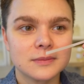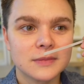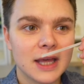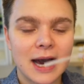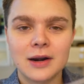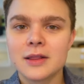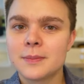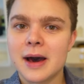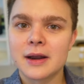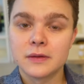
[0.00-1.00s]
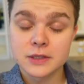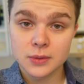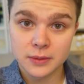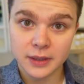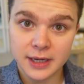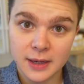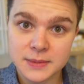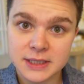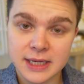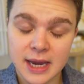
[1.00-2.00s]
that out of the bottle, this one really
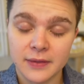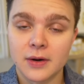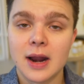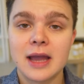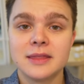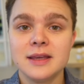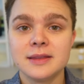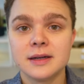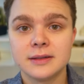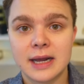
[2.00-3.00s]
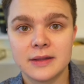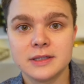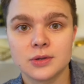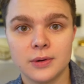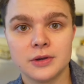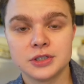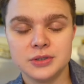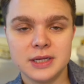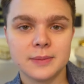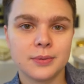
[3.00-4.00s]
comes together. I think that a lot of these oils you
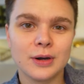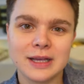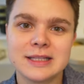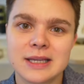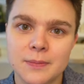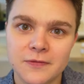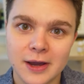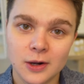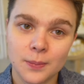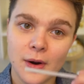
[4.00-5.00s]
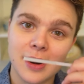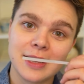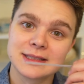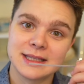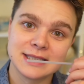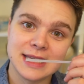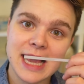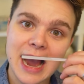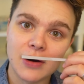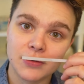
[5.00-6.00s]
need to put into final products to see
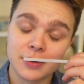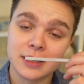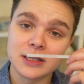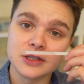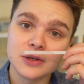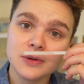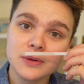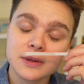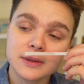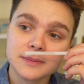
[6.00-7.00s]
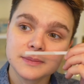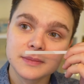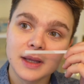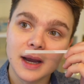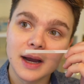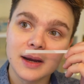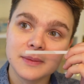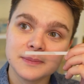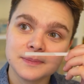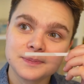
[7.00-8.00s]
how they're gonna do.
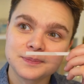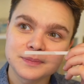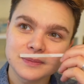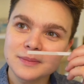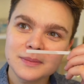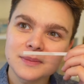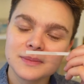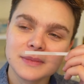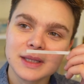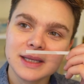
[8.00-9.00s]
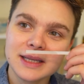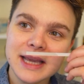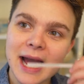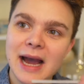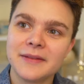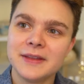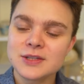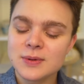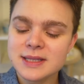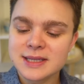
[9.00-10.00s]
Um, yeah,
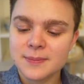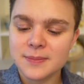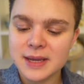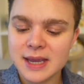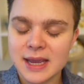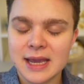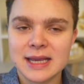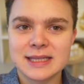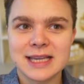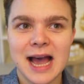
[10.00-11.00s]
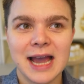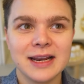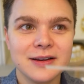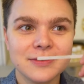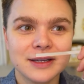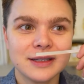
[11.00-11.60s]
this one to me is kind of,